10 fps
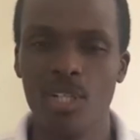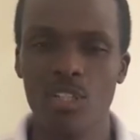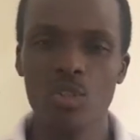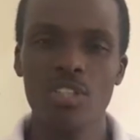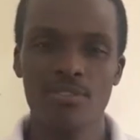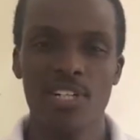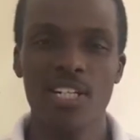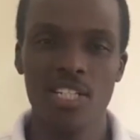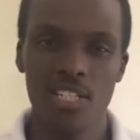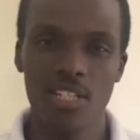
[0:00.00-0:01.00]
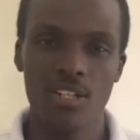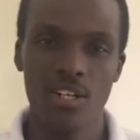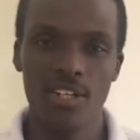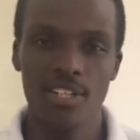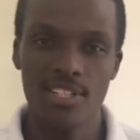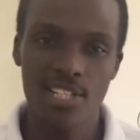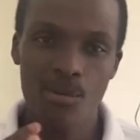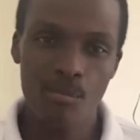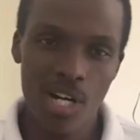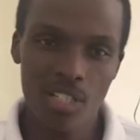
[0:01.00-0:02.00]
But not finding in the
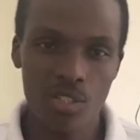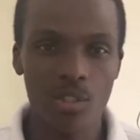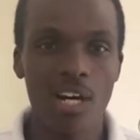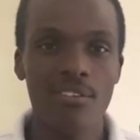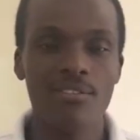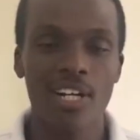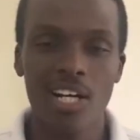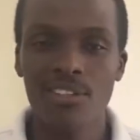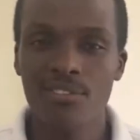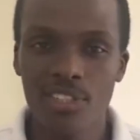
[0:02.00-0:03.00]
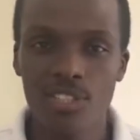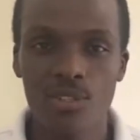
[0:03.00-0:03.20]
same batch you have catfish,